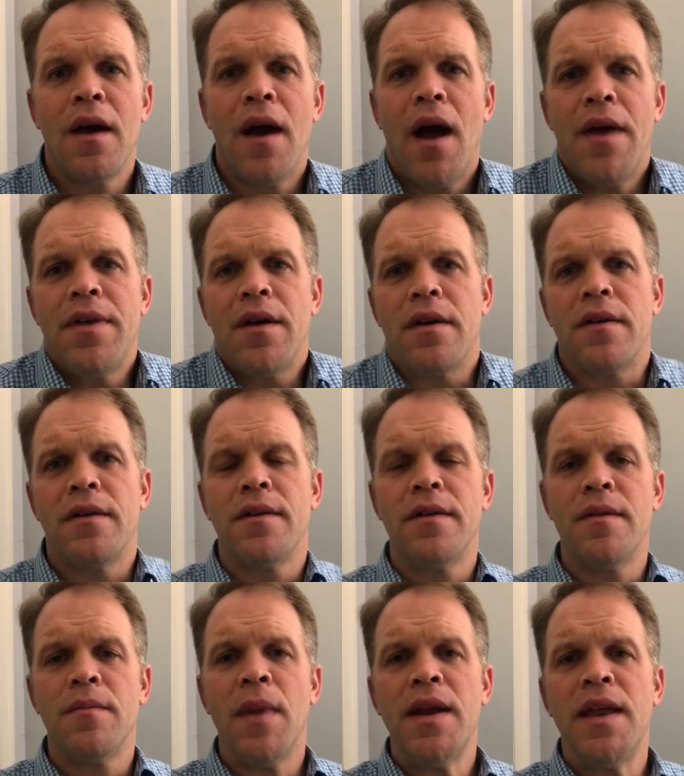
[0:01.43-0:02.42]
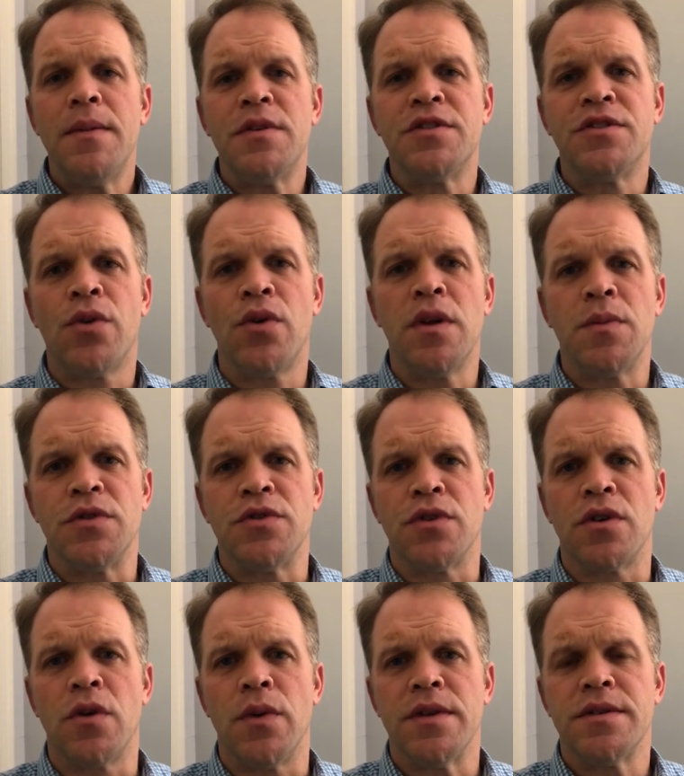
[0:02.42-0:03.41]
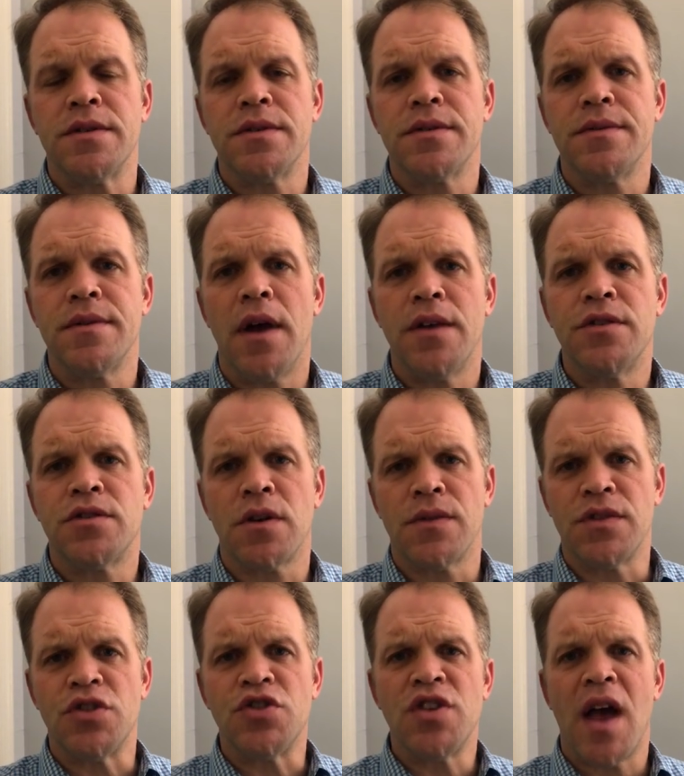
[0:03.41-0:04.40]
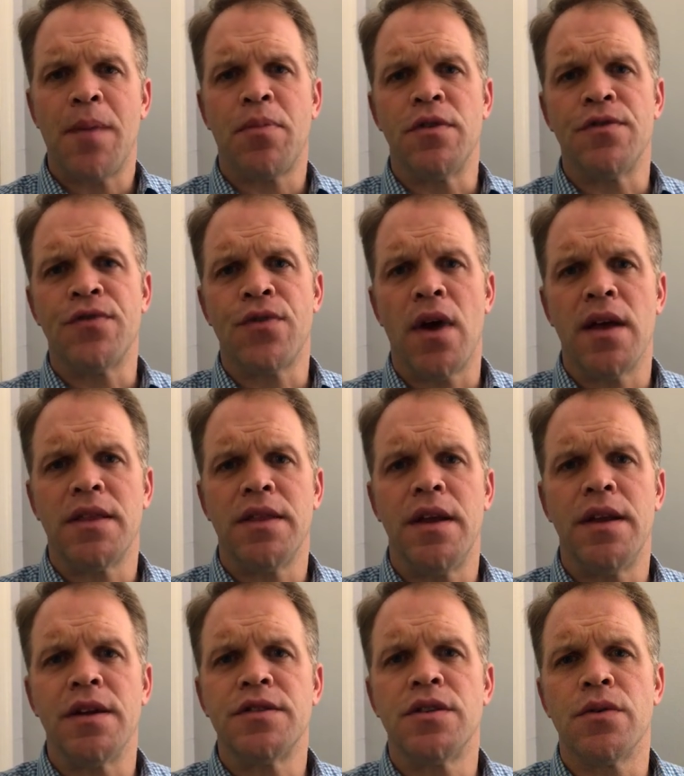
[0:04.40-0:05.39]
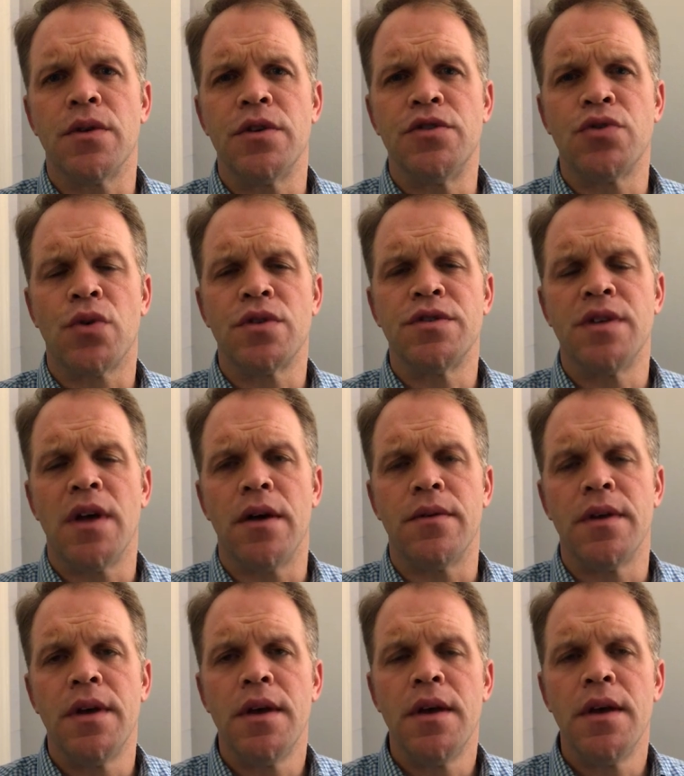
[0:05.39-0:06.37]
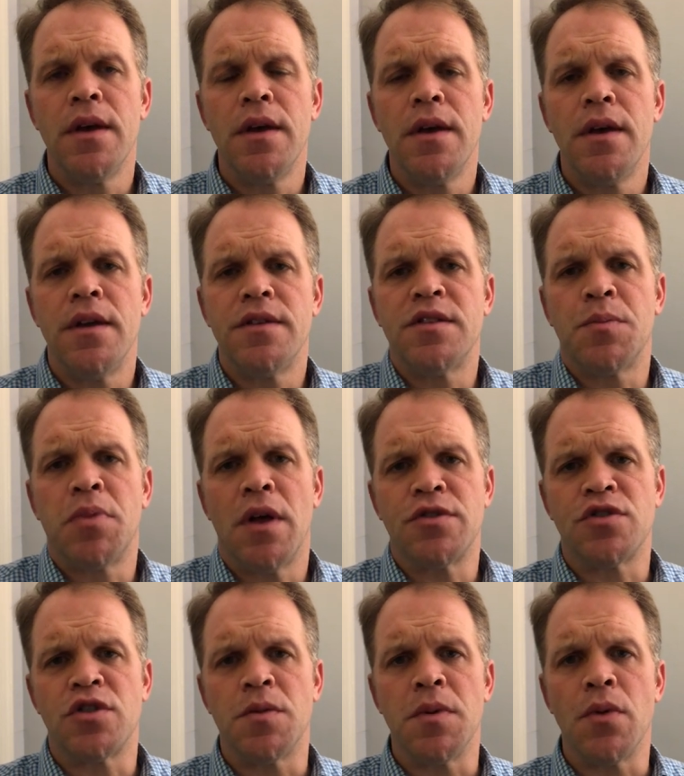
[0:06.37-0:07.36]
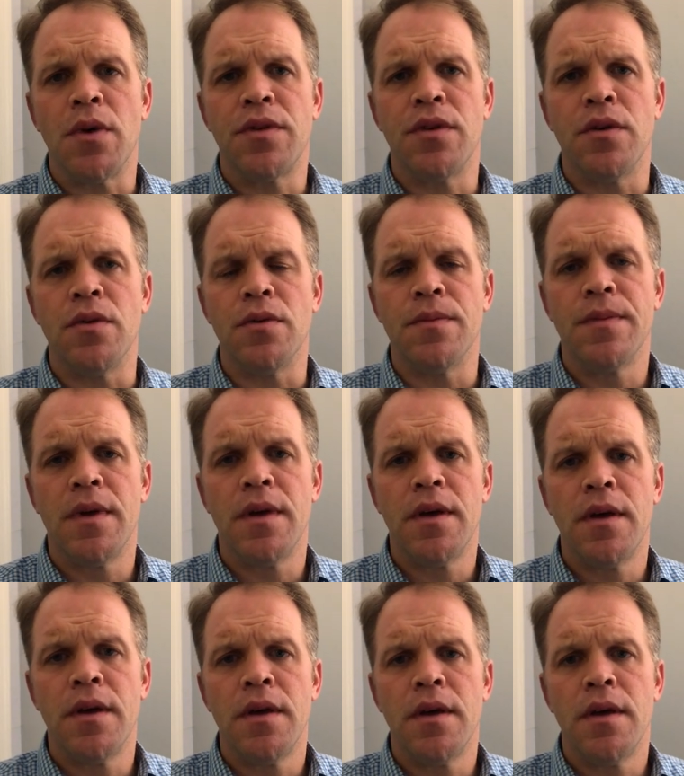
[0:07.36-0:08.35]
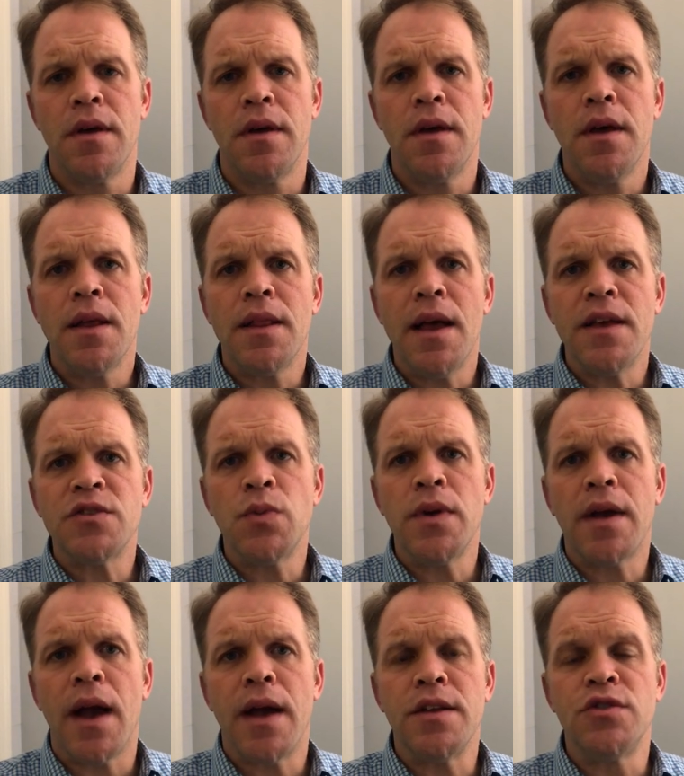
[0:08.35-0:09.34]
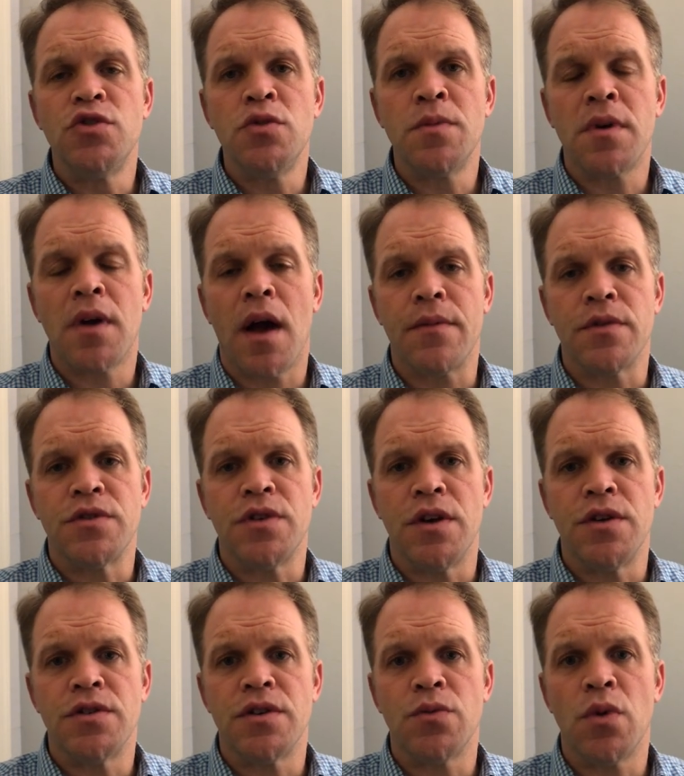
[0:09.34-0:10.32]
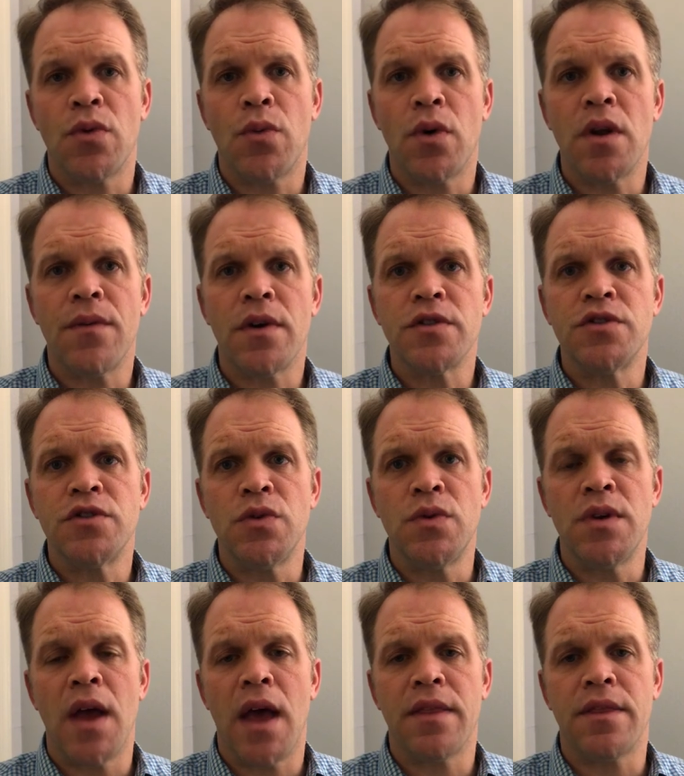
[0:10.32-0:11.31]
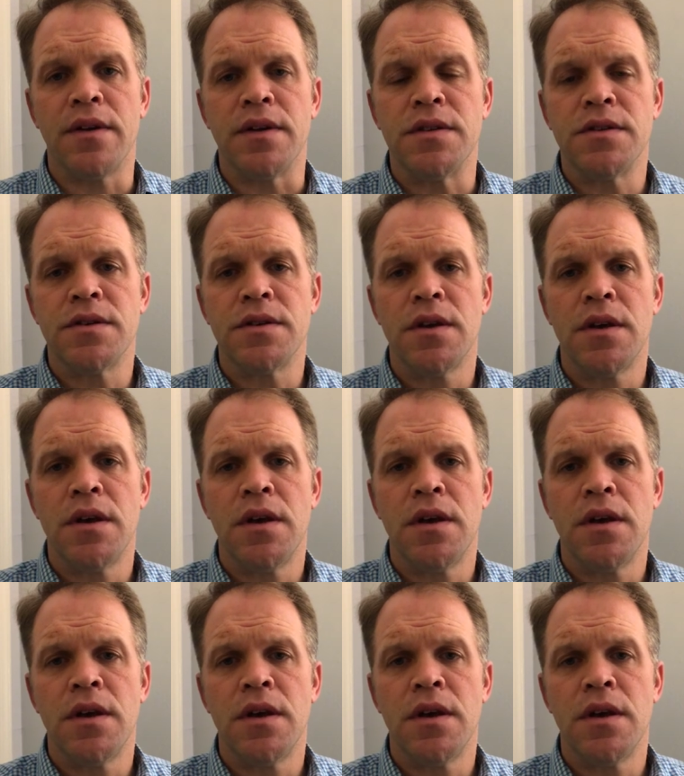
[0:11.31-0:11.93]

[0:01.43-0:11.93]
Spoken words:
Hi there. My name is Tony Mazurkiewicz. I serve as a chaplain for athletics here at Georgetown. It's a pleasure to be with you. Last week I had a Zoom conversation with one of our student athletes.